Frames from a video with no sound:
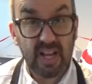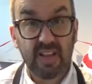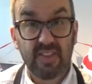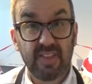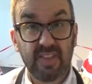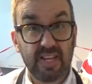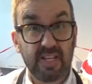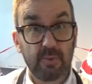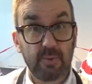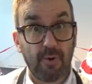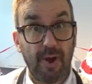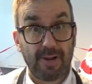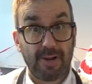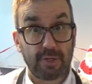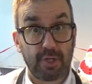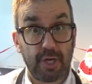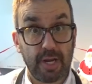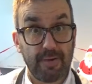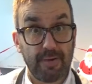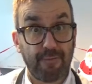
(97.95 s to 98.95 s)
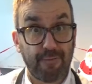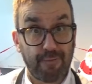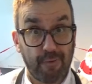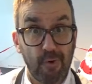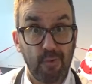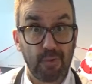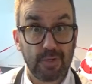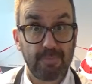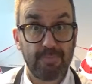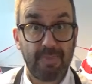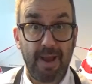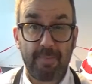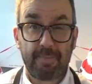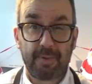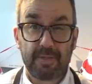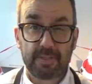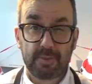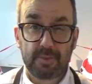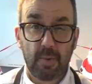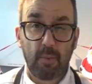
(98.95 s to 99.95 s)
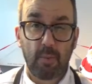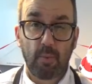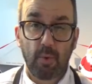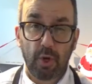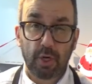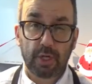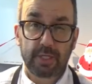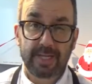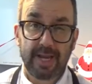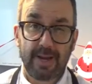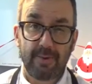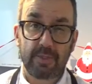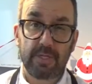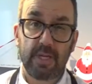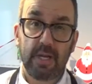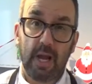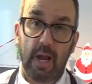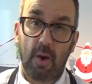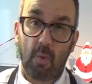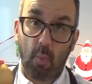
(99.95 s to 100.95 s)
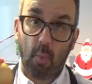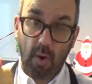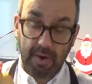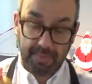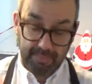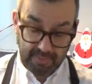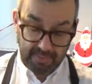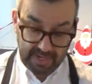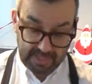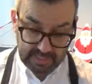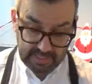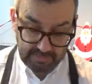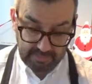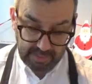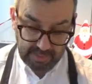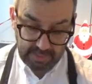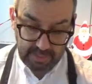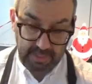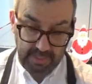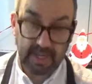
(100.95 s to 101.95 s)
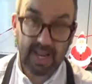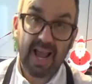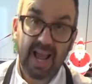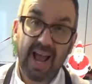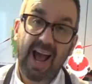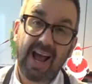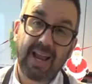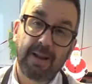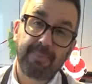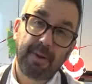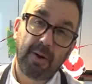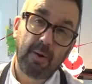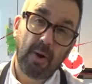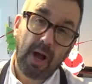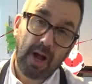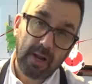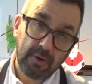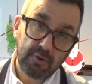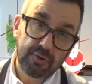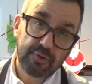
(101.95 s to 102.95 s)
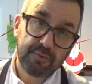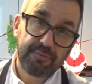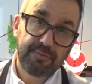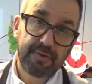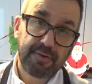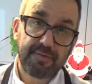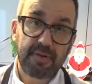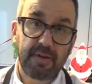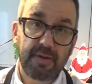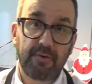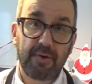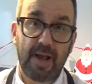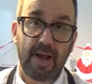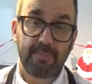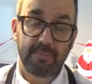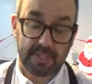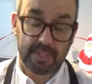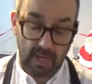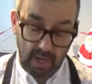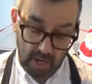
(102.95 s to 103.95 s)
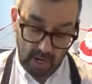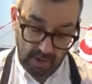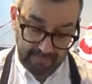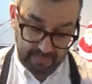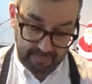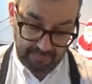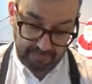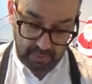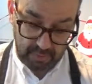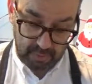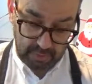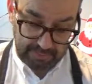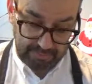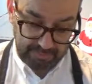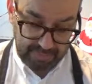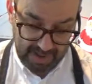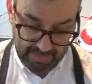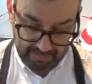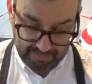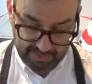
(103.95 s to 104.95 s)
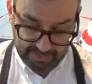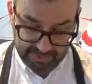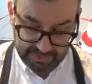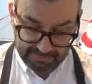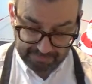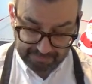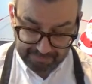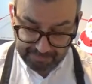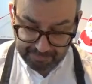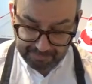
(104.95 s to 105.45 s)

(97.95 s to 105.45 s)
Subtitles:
These were actually frozen peppers, so it works out 1 medium onion and about 150 grams of your frozen peppers.